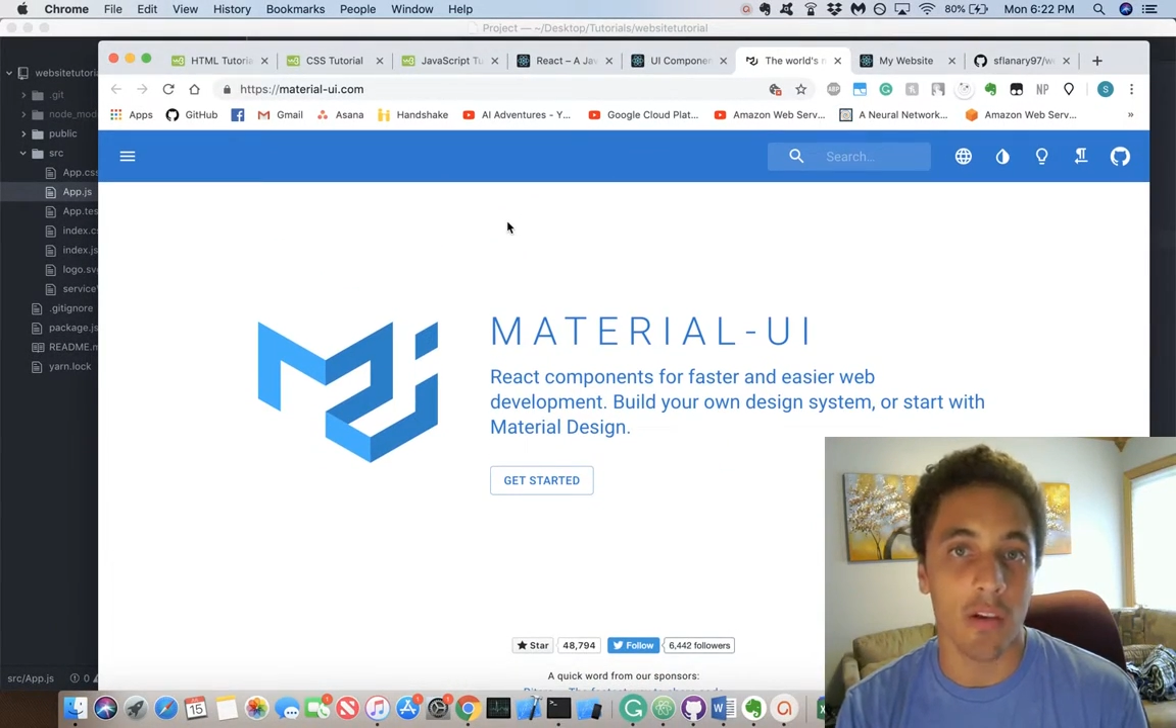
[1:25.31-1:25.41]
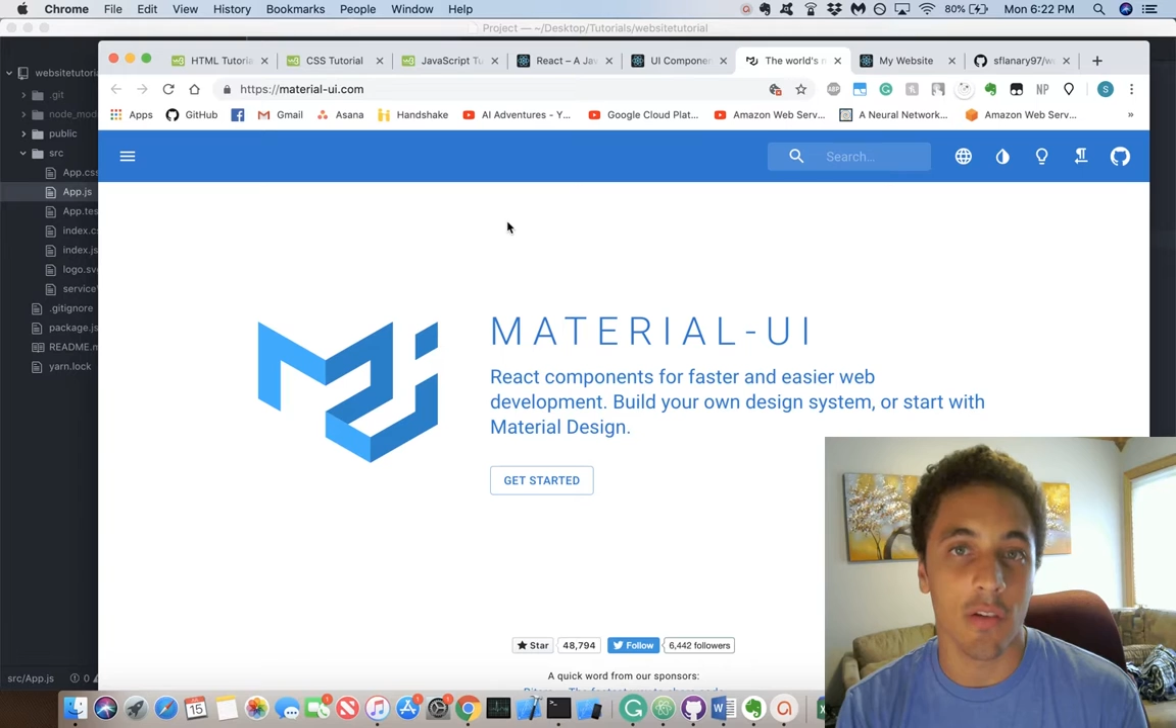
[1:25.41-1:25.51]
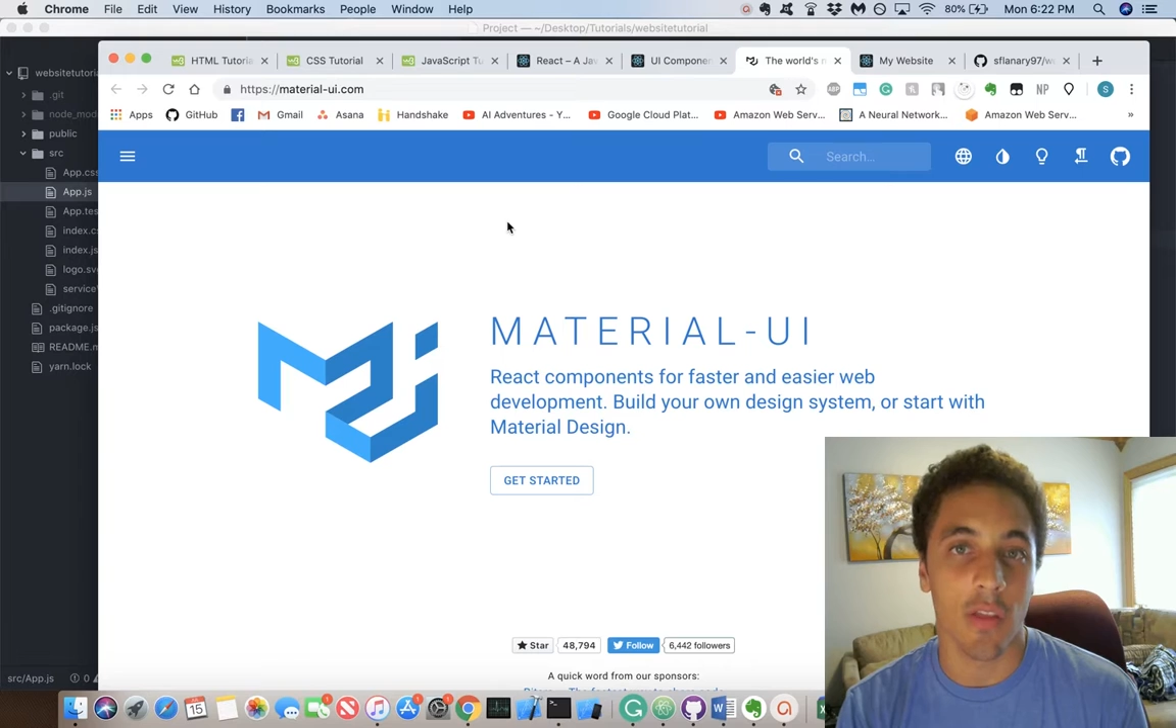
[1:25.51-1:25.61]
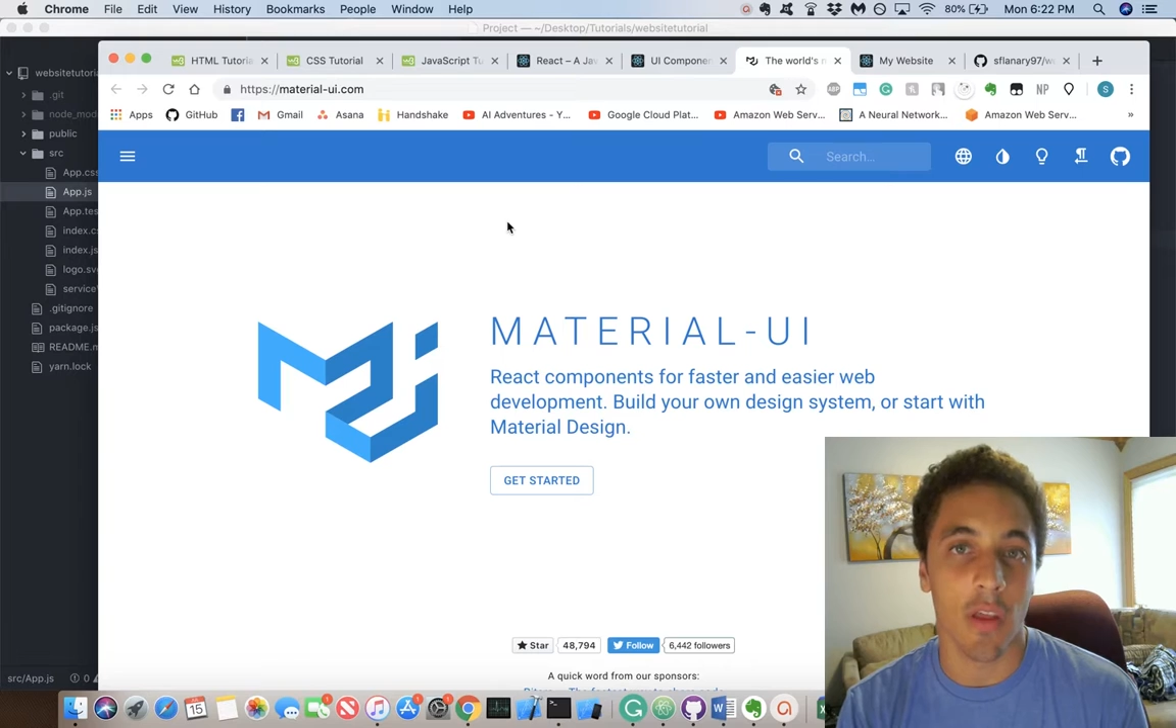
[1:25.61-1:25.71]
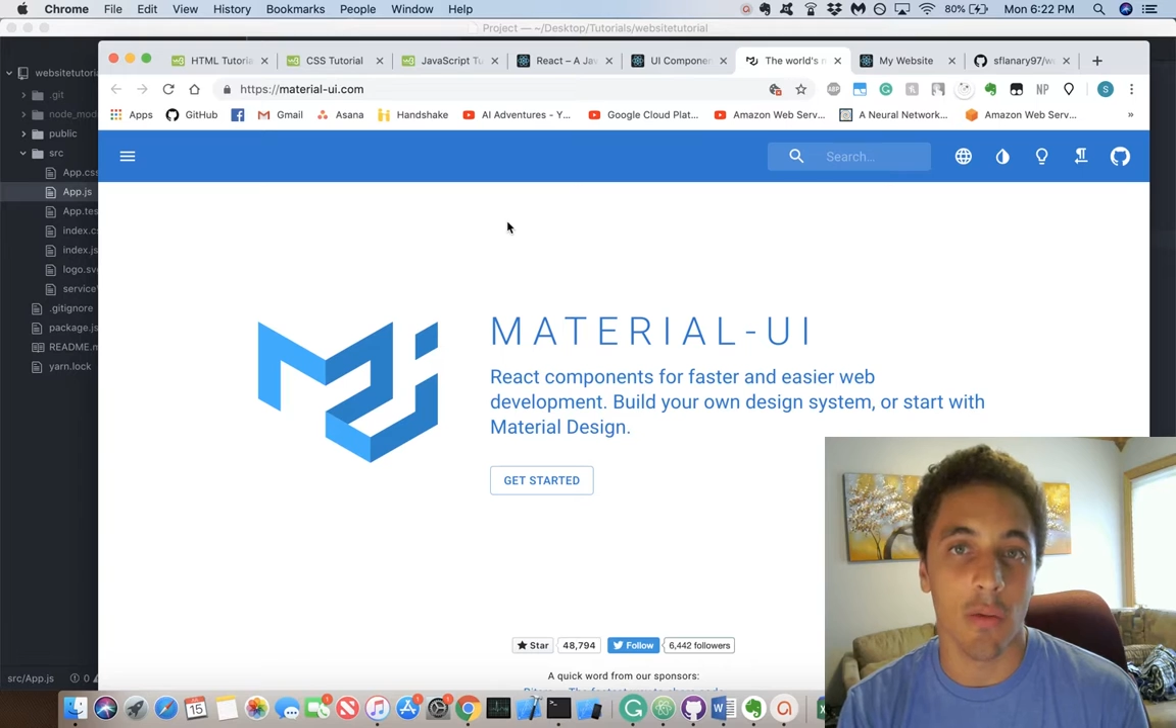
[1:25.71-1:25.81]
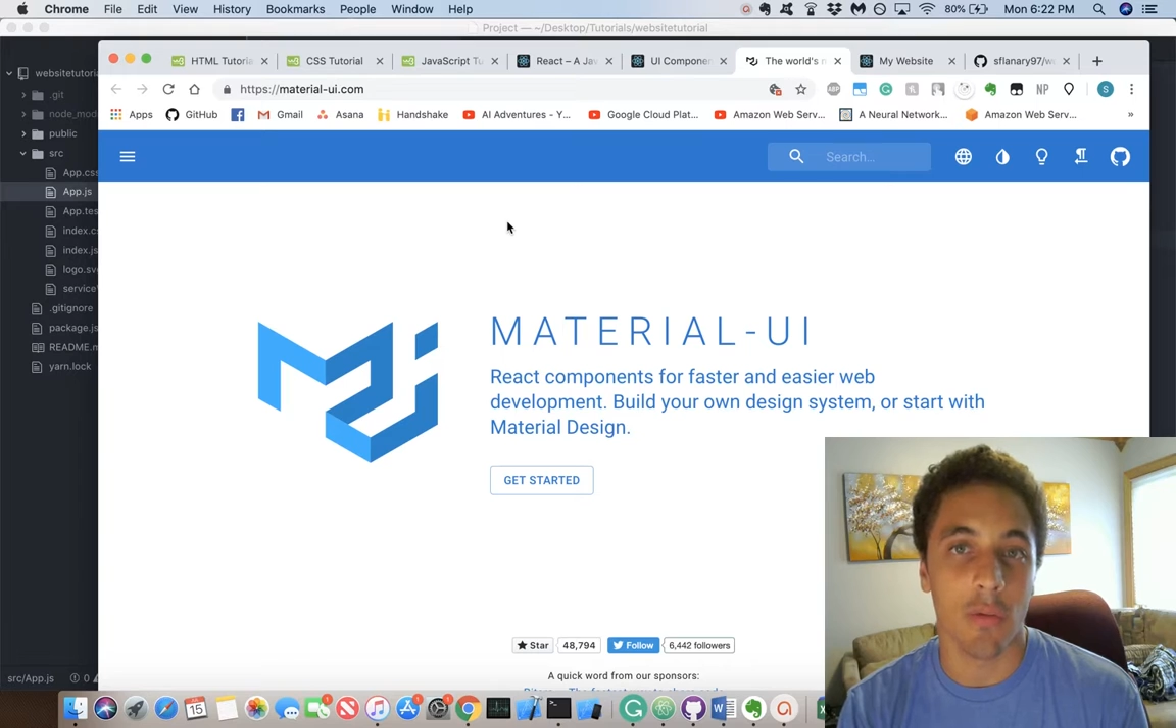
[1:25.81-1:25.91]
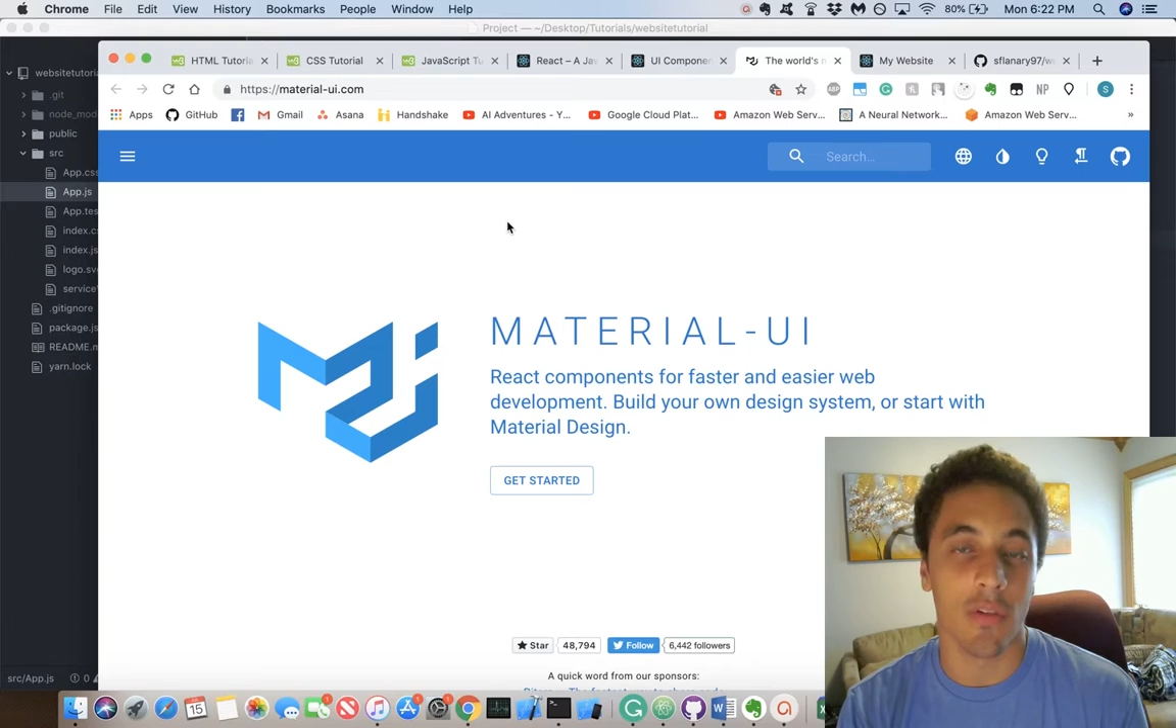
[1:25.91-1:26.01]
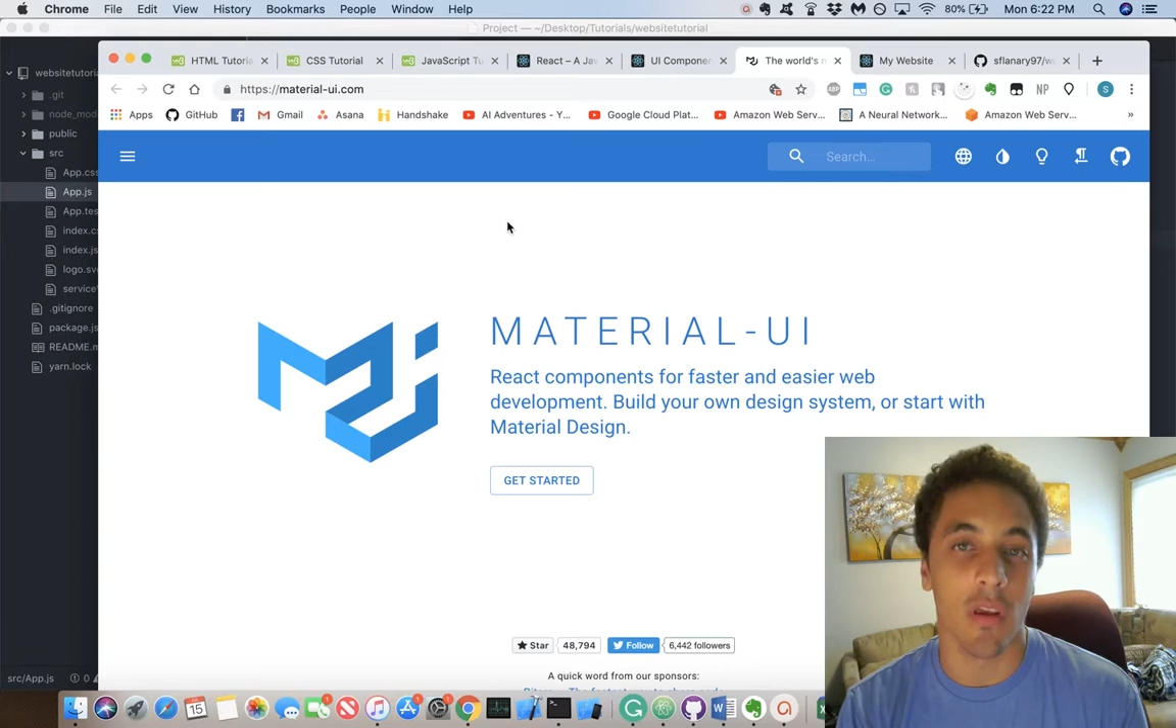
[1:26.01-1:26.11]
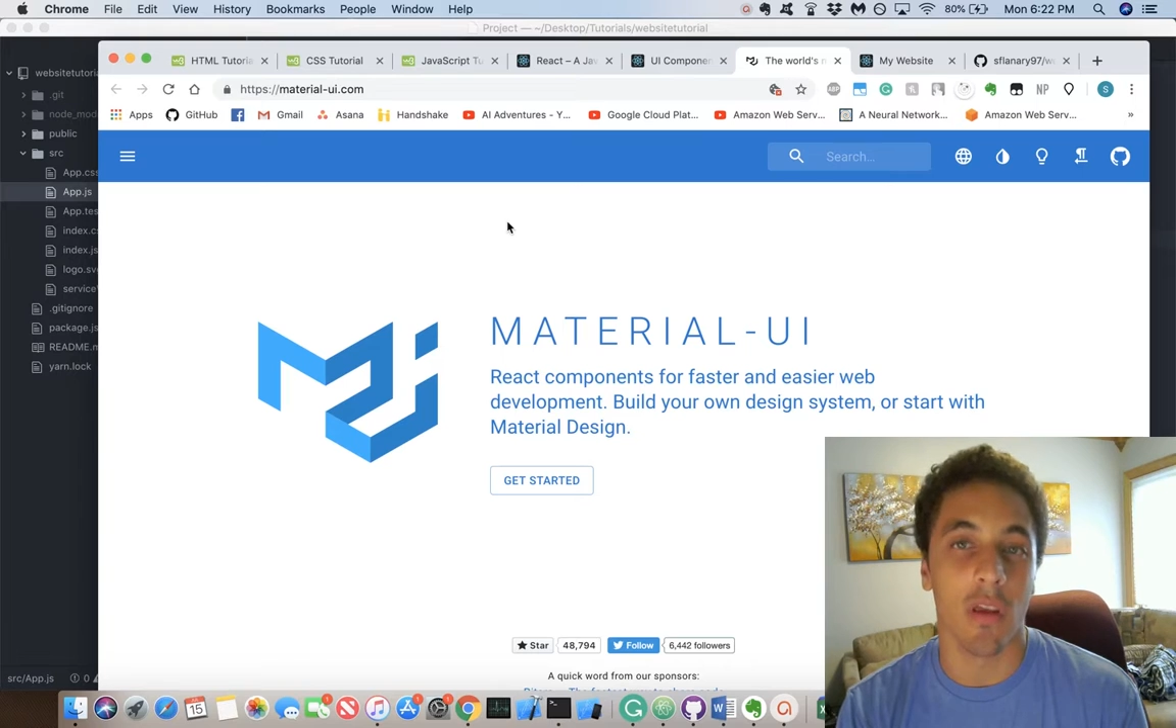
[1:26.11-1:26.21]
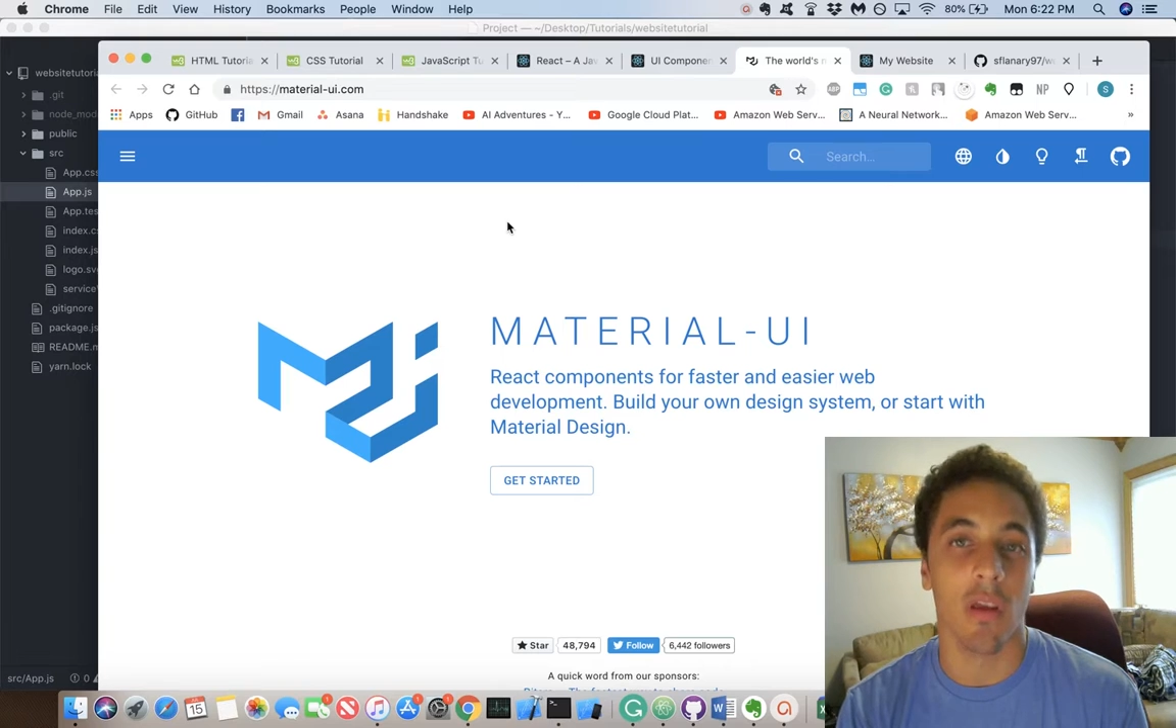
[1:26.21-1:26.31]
that you see.